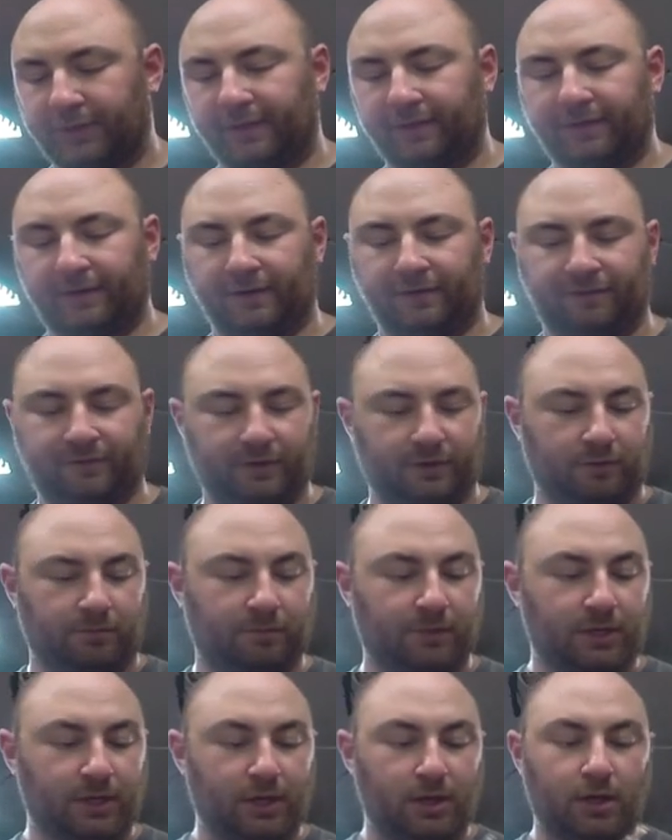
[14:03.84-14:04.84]
really anything to film.
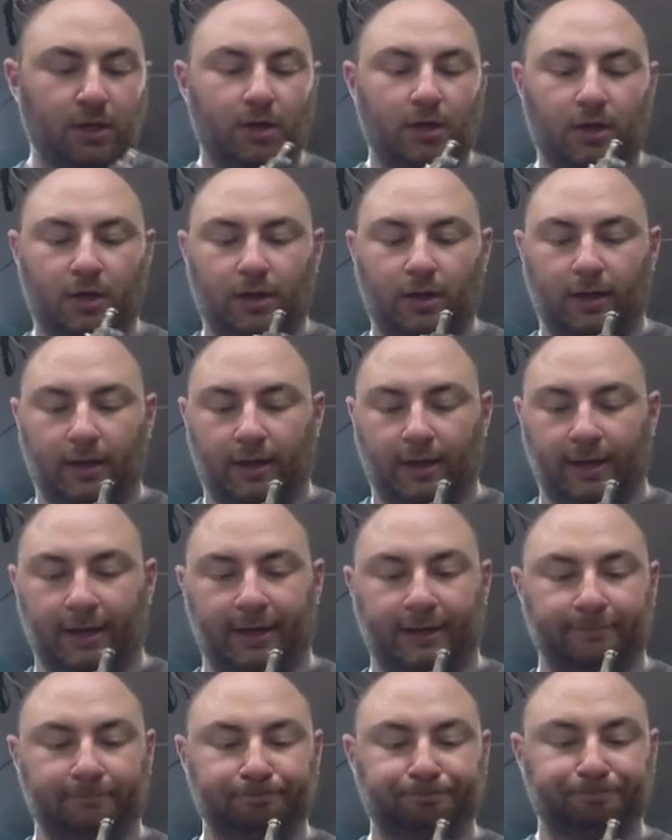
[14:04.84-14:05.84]

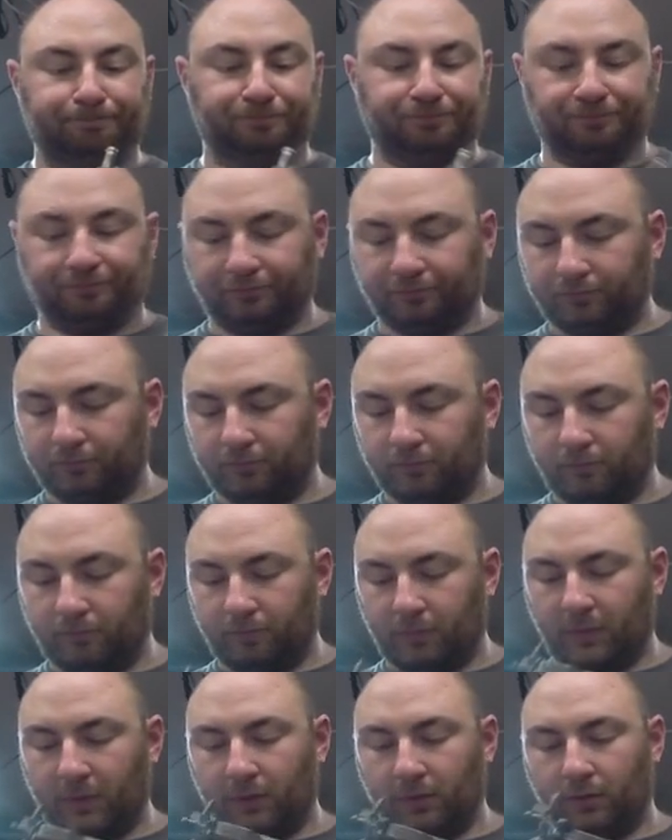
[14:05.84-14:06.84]

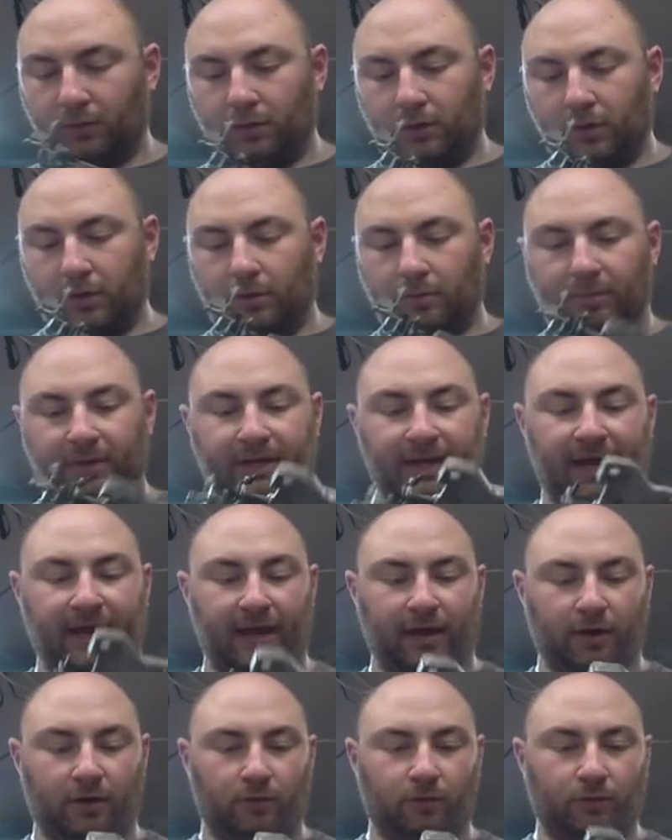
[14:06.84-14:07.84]
But
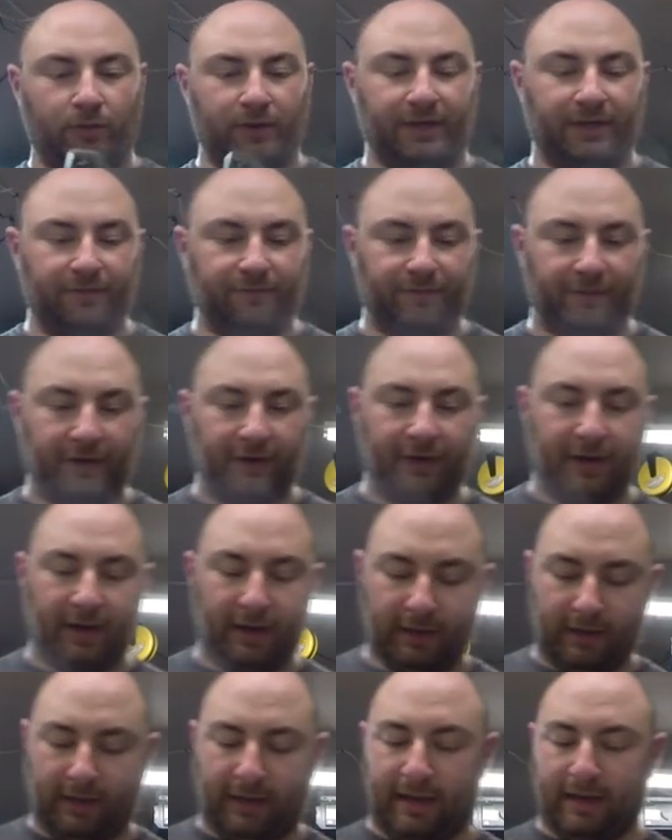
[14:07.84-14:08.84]
now we can figure
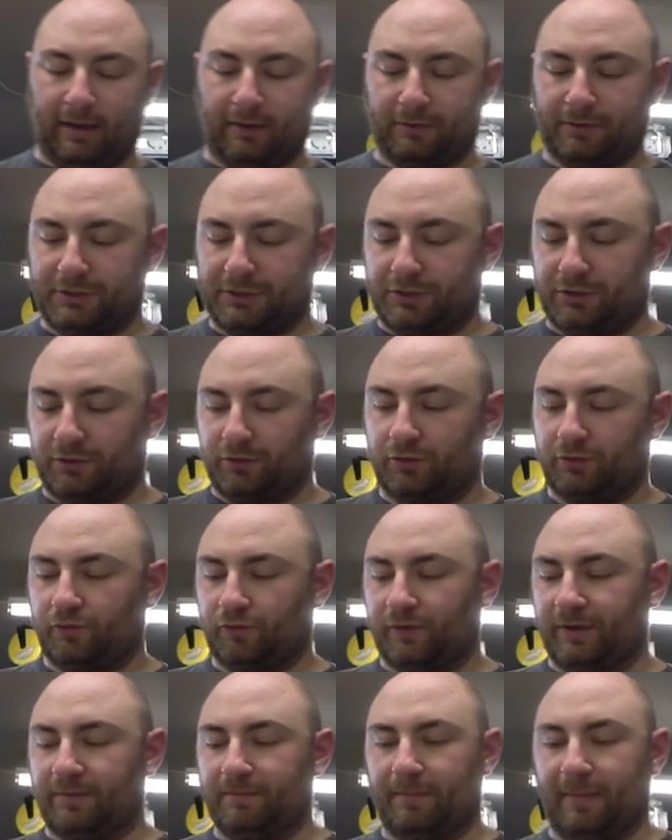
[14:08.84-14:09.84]
out how to
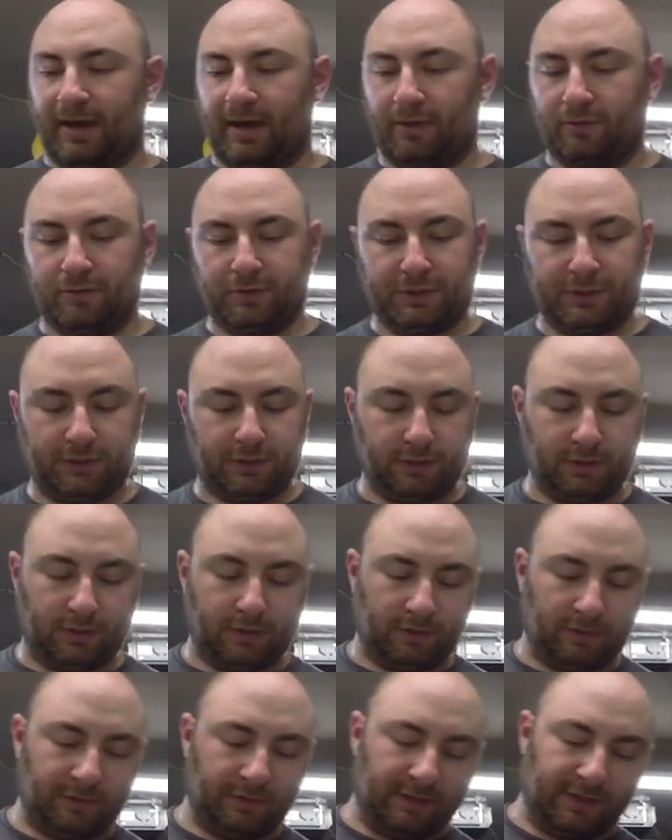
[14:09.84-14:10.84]
remount
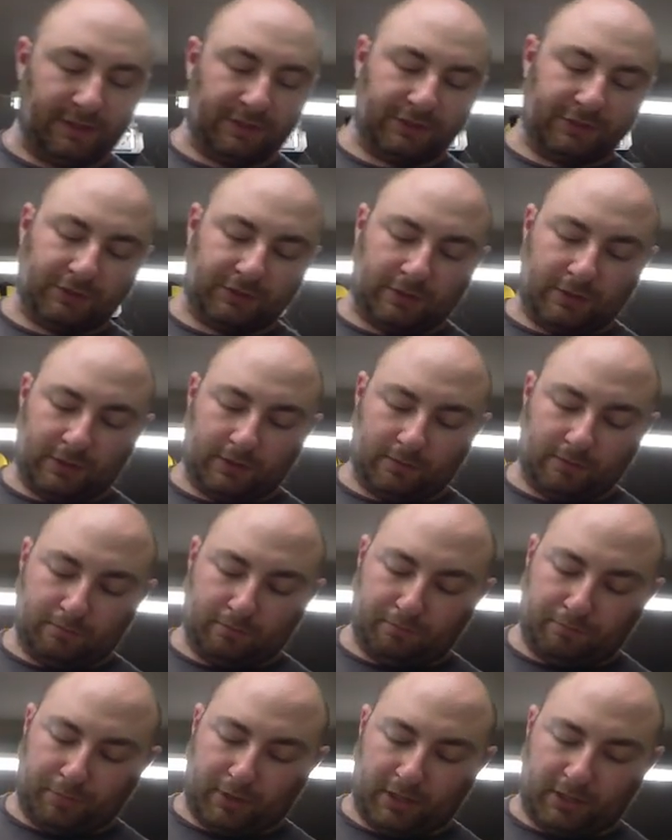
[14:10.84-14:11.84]
this
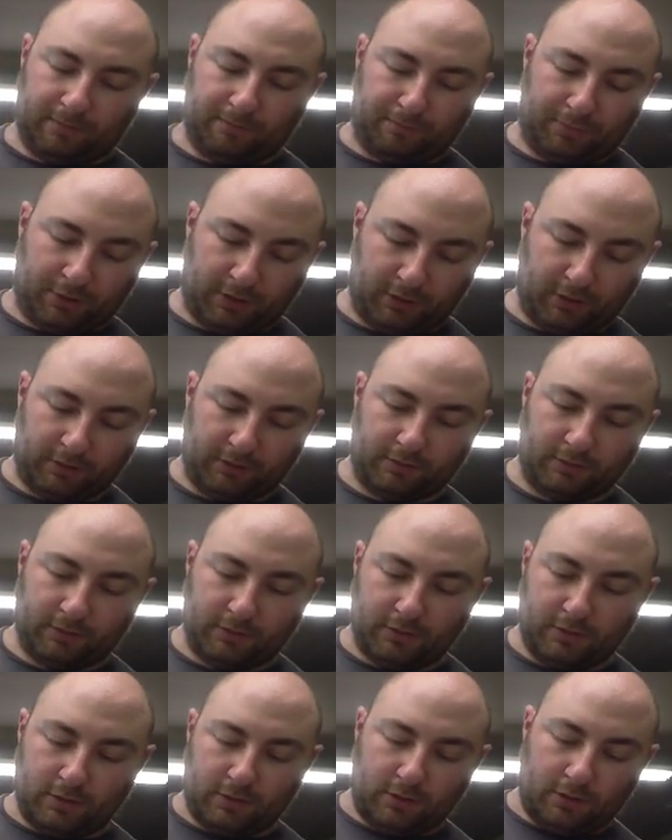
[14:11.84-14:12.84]
bottom part
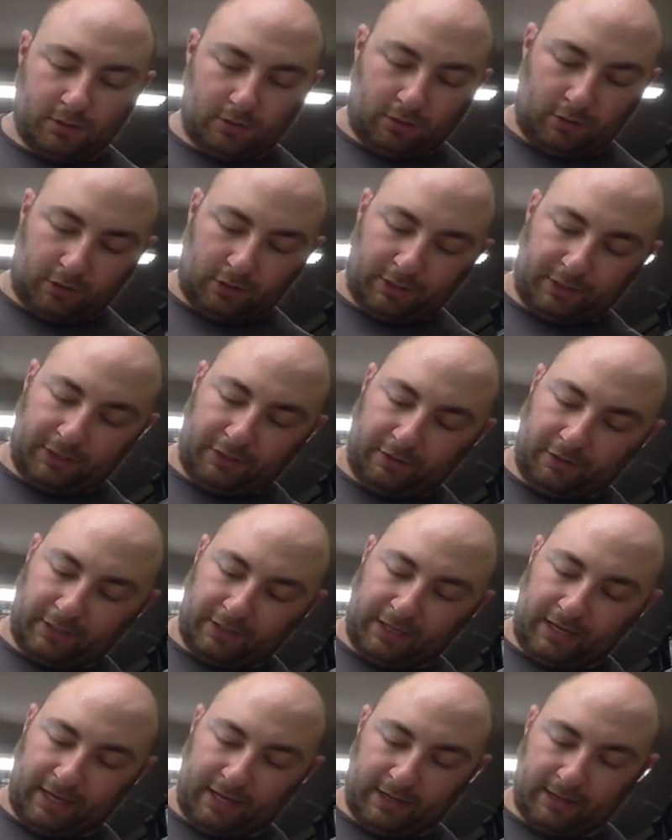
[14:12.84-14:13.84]
on here
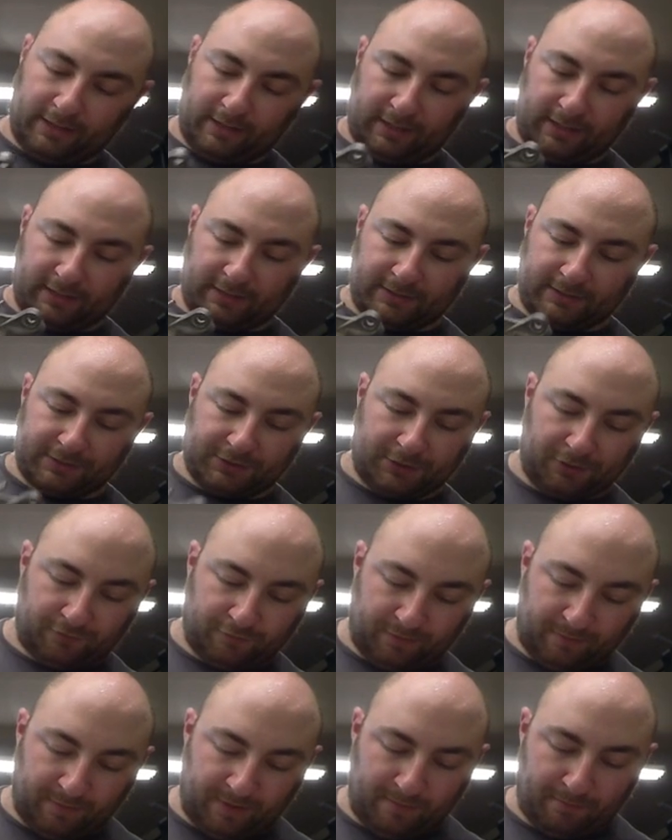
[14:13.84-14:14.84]
again. And as you
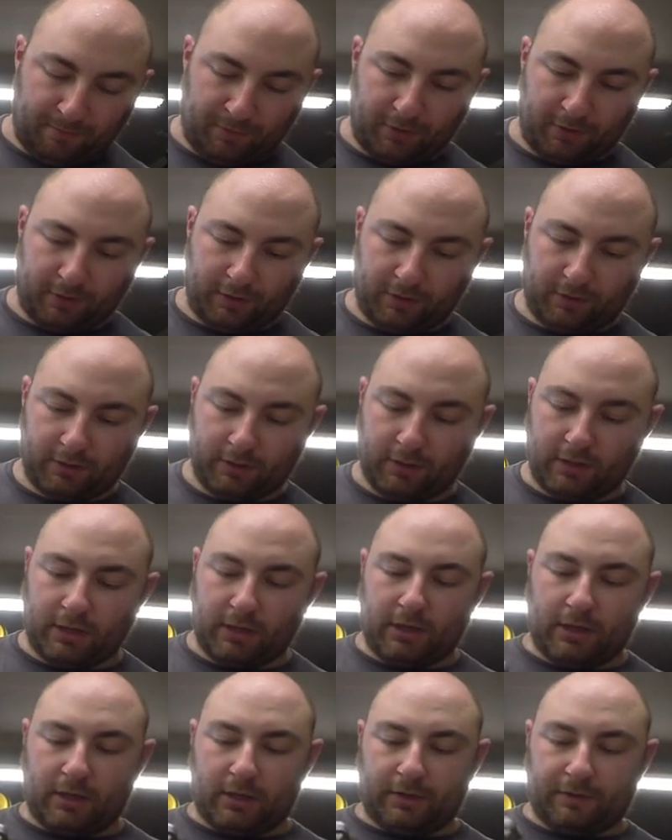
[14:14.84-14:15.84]
remember,
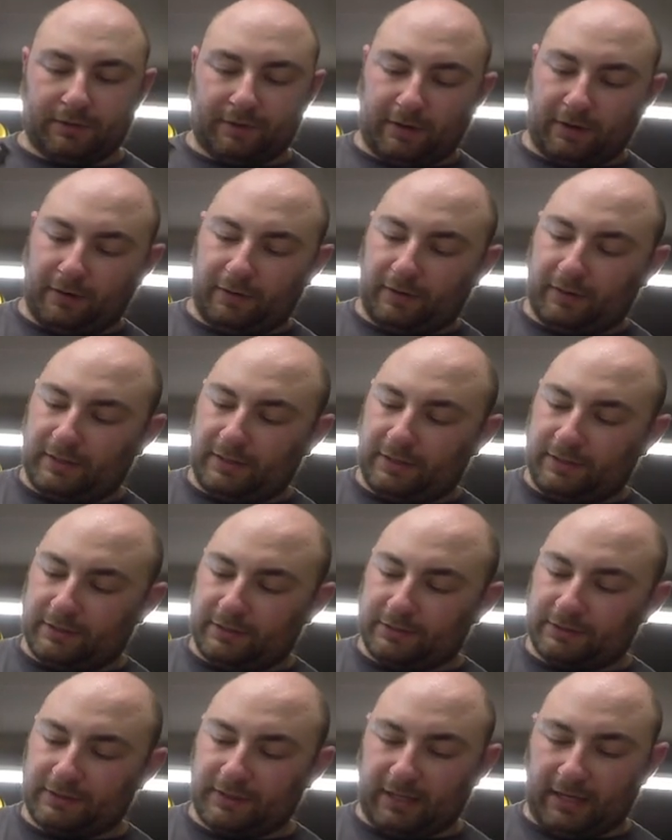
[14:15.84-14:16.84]
there
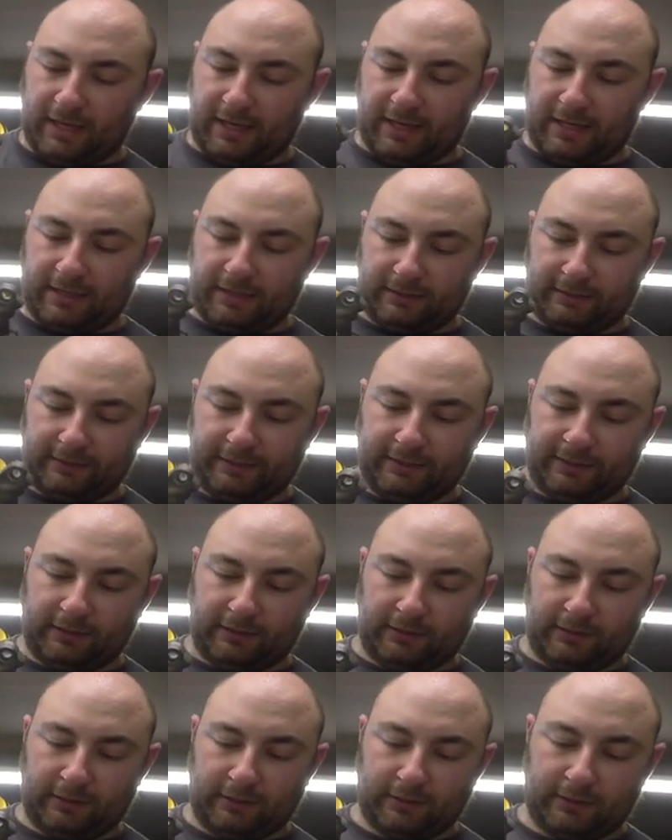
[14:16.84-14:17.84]
is a
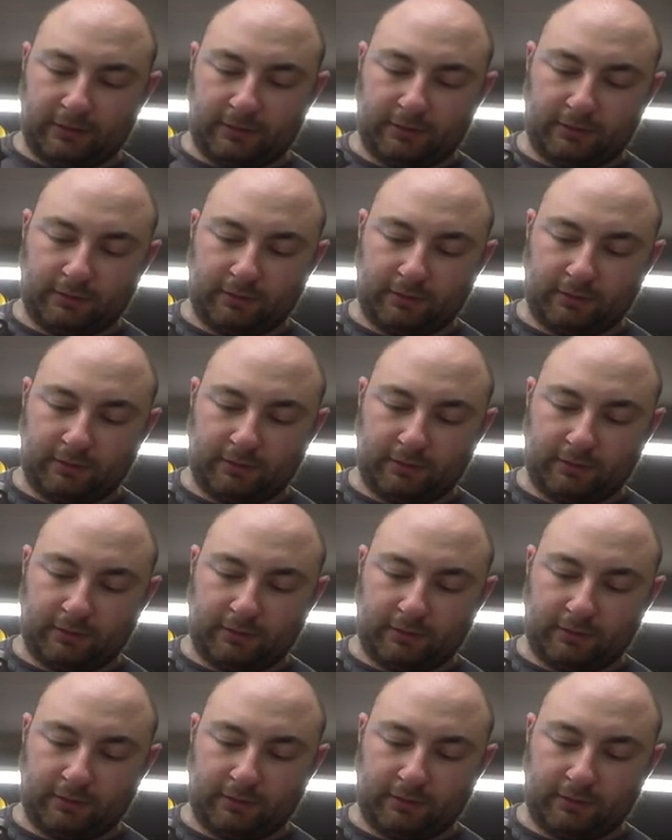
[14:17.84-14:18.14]
little